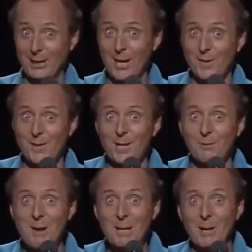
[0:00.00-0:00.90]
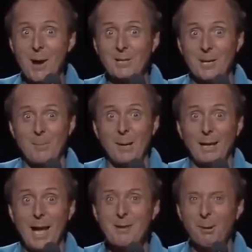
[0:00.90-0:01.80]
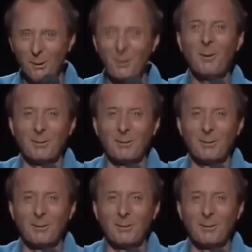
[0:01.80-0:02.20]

he's leaving this red light a bit late.